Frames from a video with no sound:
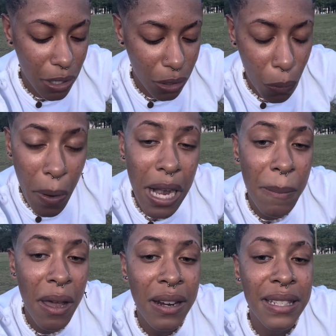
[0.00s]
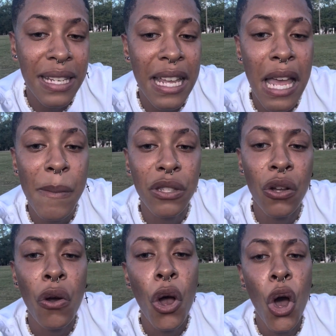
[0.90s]
the right amount of time.
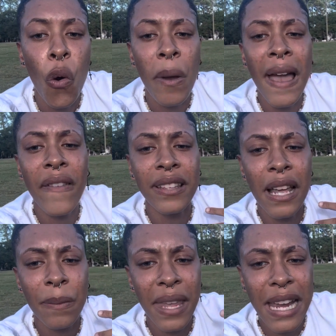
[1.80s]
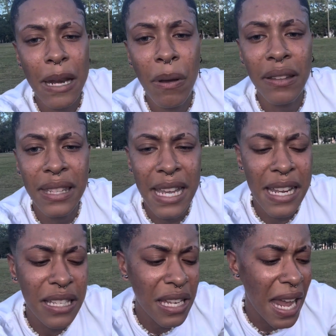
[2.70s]
So we have to stop thinking about
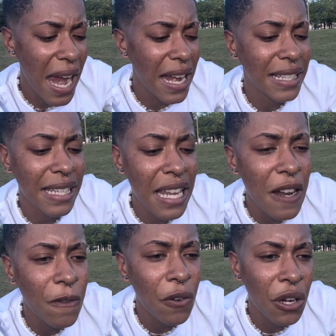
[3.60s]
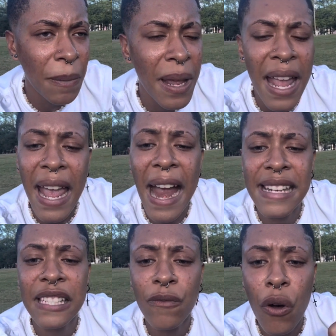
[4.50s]
things in a time frame and
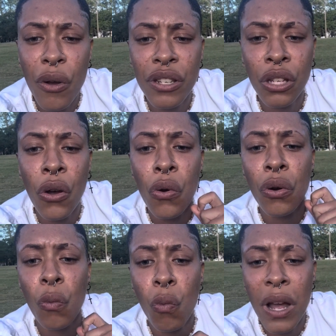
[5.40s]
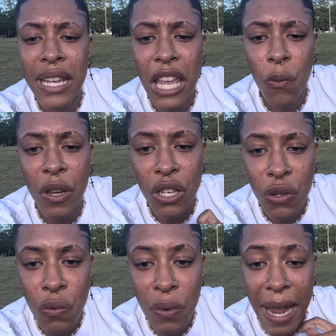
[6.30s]
just focus on what can we
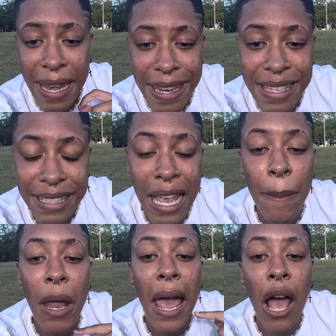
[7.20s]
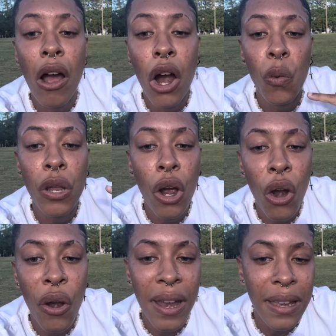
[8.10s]
do in this time and how we
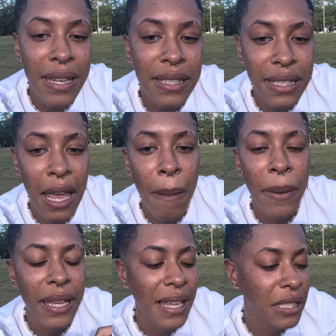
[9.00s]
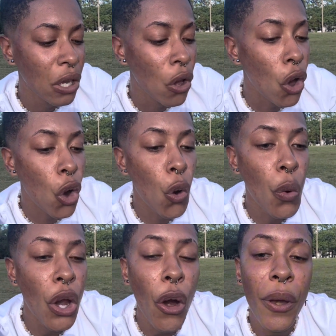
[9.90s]
are in this time, because who
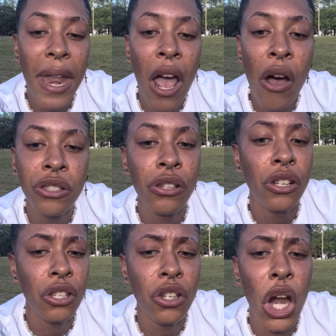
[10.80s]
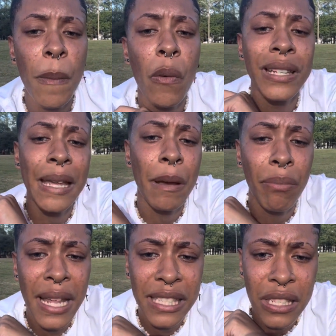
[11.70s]
we are now is going to determine what kind of
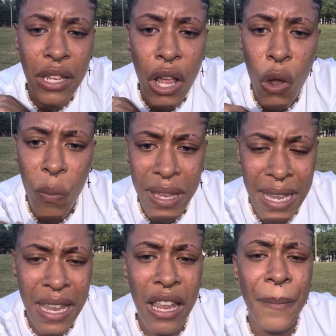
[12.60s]
blessing we get.